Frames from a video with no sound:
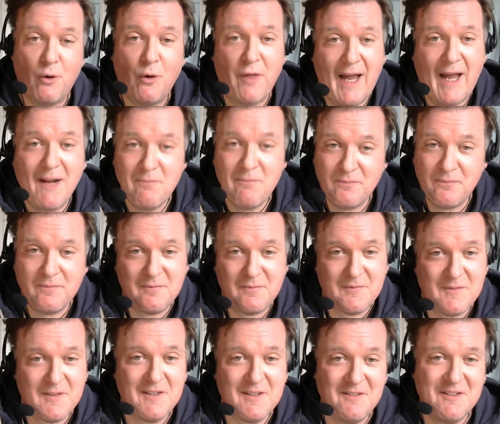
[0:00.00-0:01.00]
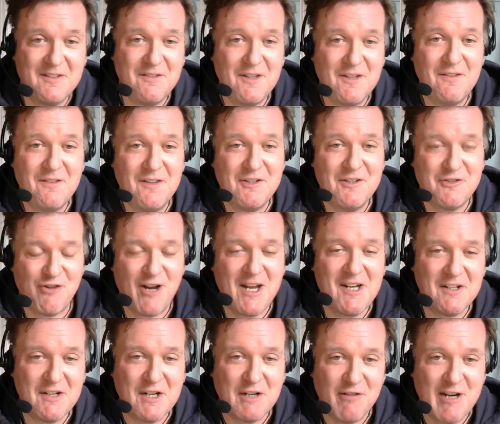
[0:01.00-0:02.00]
that, the
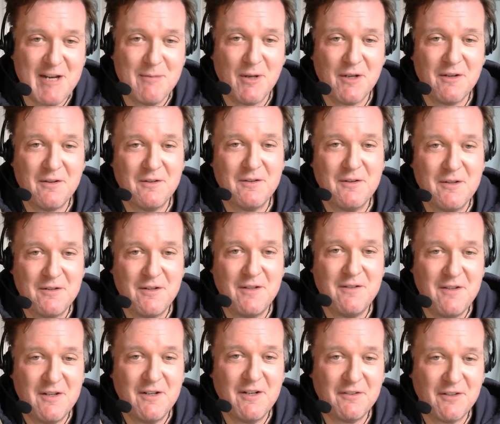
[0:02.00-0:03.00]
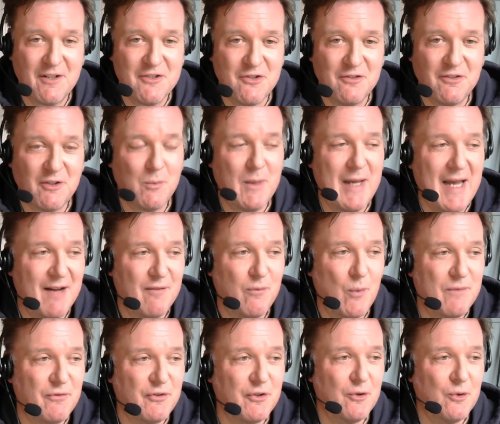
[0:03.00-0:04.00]
traded agreement, the discussions that we have
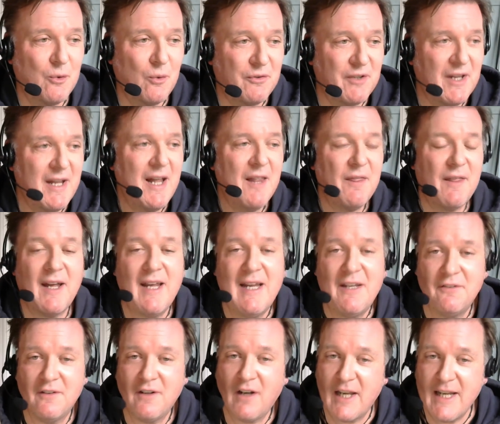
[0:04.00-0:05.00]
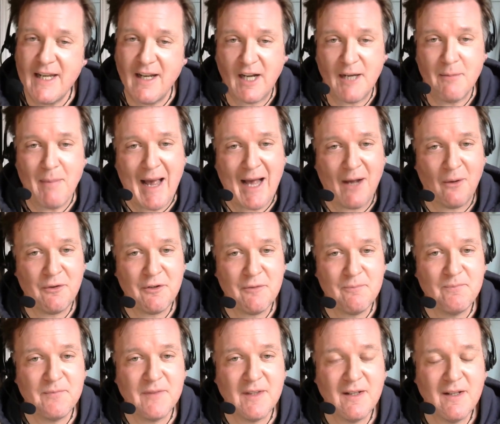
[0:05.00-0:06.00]
with schools, that isn't legally bound.
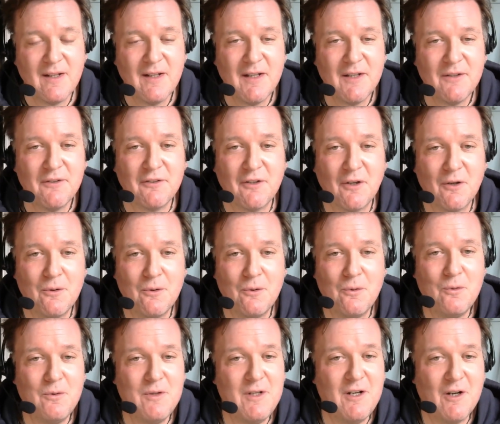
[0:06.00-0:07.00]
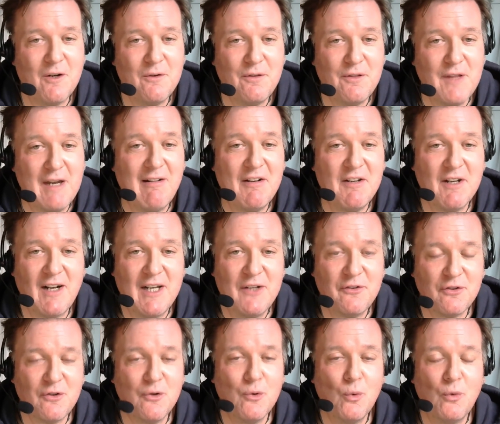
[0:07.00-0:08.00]
So, theoretically,
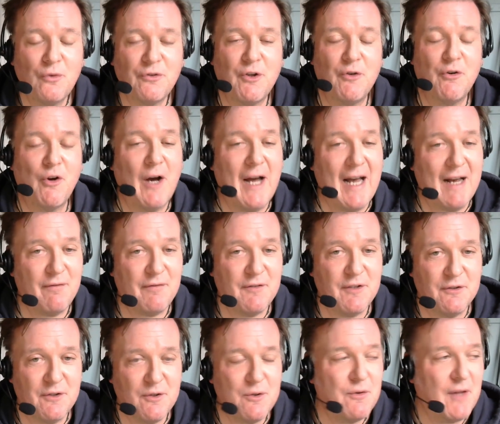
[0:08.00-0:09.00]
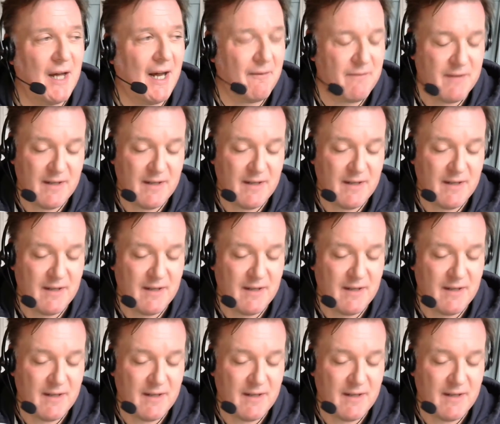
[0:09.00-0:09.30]
schools do not have to do that.